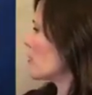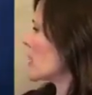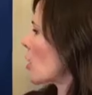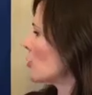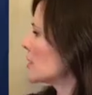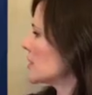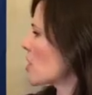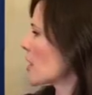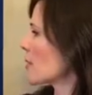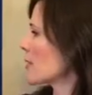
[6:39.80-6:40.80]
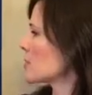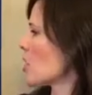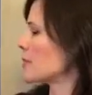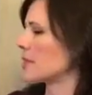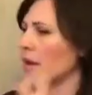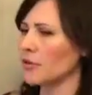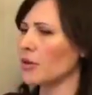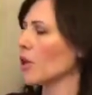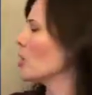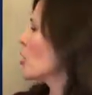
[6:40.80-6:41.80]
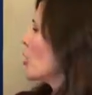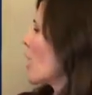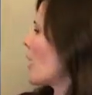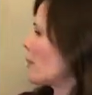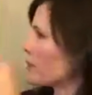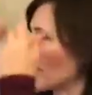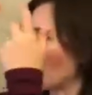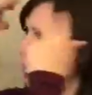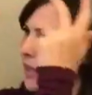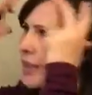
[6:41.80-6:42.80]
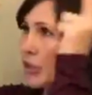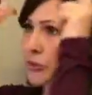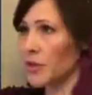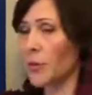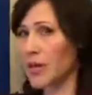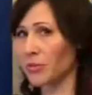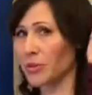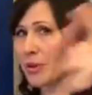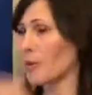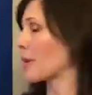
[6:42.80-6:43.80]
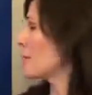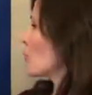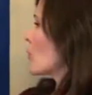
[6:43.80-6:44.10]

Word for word: If we only talk about top down, um, that we can use our mind to rewire our brain,